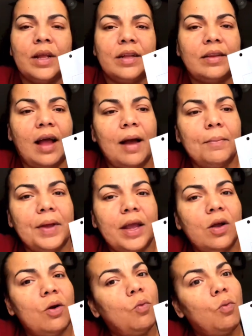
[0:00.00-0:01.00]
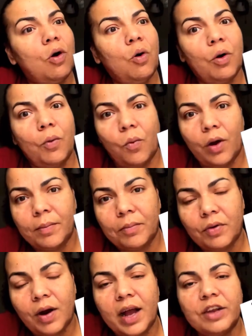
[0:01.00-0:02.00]
topic or one
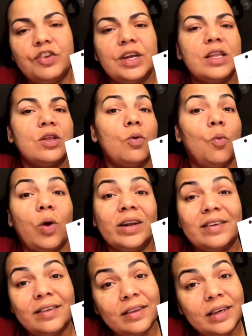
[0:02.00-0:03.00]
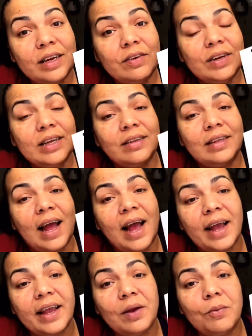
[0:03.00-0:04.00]
project one series that
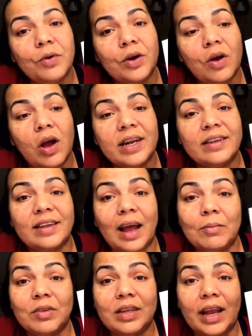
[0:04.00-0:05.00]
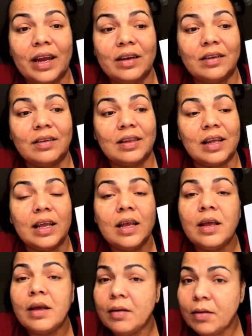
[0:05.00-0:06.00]
I can work on it simultaneously.
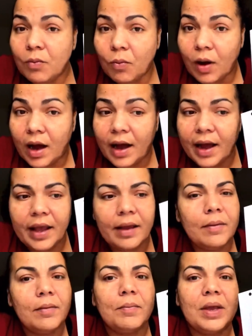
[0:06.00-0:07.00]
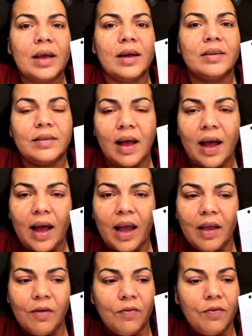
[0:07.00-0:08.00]
Why? Because
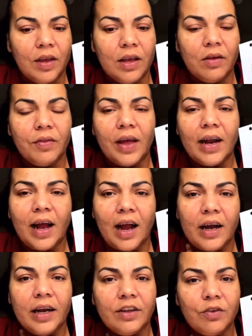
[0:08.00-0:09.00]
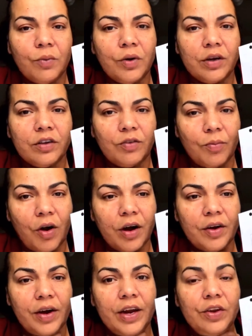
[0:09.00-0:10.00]
I feel that I need to work
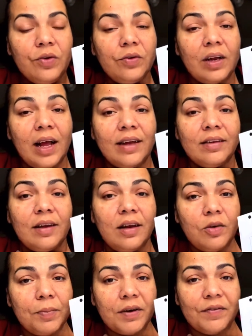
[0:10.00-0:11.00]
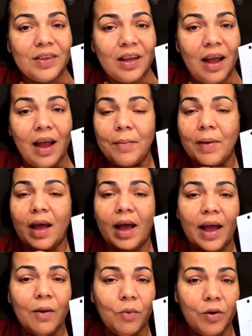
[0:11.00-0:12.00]
smarter and utilize a little bit of time.
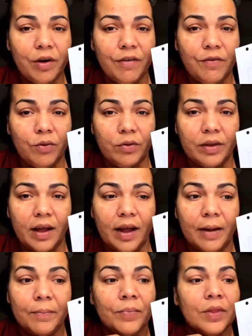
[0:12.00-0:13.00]
I work full time.